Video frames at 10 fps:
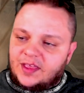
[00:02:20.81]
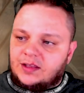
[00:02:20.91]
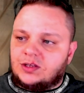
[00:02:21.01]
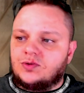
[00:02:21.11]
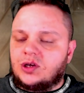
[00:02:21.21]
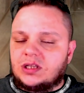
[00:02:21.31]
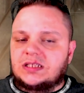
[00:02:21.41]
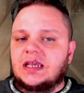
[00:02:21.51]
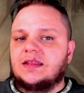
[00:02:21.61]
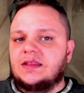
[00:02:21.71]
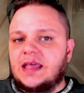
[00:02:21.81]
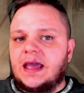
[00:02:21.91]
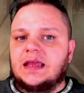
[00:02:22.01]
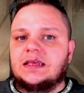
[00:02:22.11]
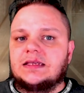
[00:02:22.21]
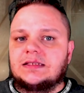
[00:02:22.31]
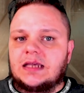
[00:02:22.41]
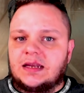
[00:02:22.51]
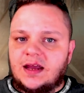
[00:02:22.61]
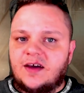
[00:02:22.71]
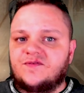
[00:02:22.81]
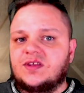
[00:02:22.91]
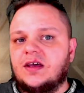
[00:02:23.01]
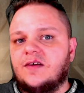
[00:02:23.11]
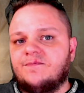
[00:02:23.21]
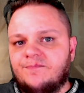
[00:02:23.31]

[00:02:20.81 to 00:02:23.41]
You could say that is enough to